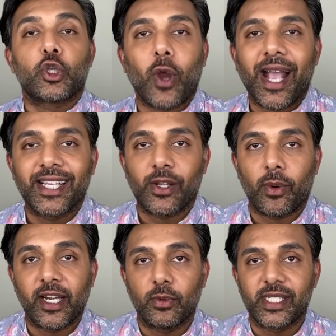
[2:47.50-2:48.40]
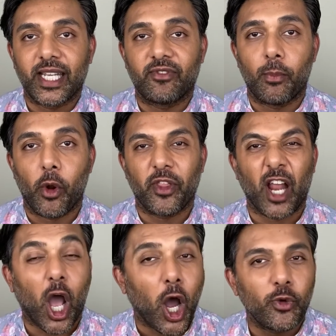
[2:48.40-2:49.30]
track has already received more than
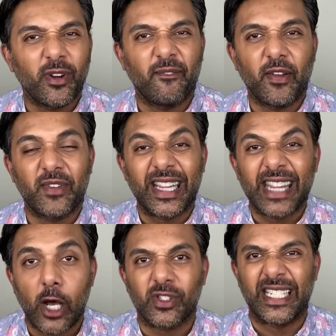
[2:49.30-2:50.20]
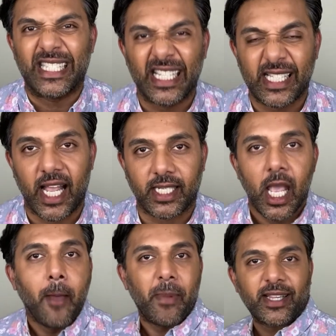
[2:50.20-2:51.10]
150,000 dislikes.
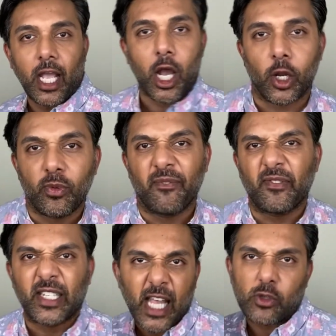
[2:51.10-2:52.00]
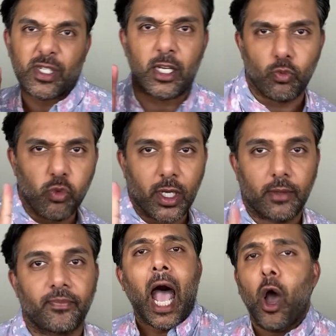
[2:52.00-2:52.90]
Make that 150,001.
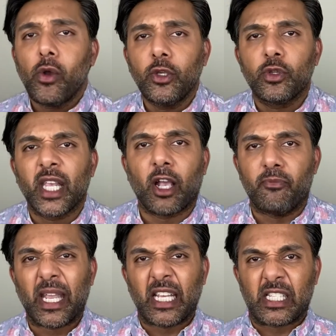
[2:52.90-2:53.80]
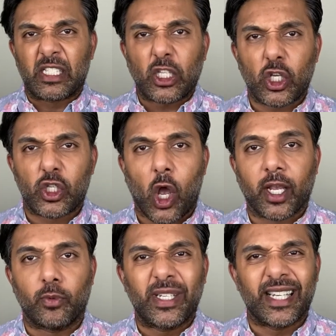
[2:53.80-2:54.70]
How can you think of making such a song
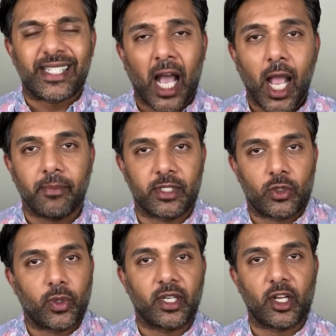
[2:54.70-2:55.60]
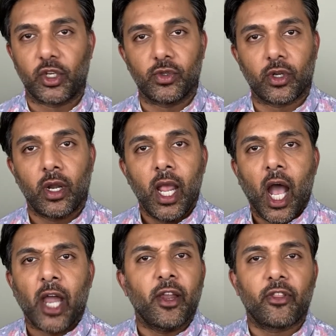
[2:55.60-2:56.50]
in recent times? Tweeted a user.
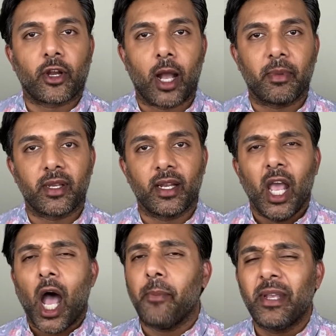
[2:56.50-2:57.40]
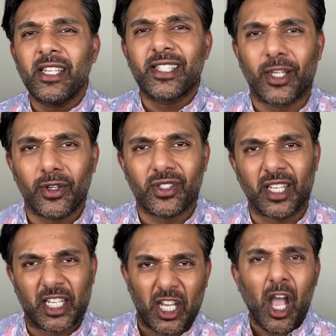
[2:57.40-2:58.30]
Another commented, I mean
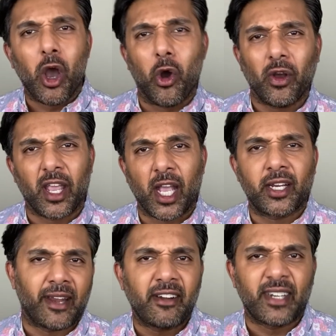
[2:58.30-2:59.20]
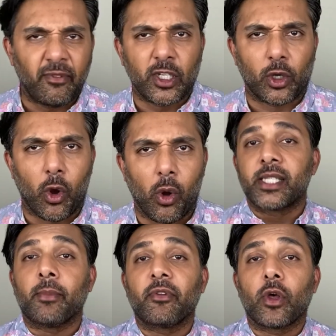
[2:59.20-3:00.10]
seriously, kya ho gaya creativity go?
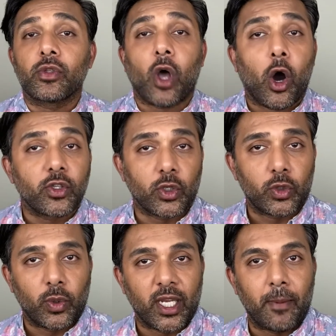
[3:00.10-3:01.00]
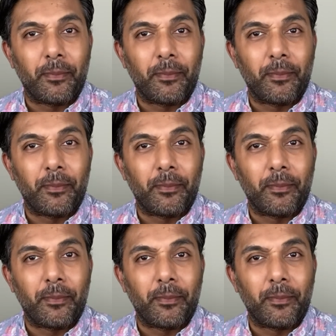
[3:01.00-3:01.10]
Some of those also tweeted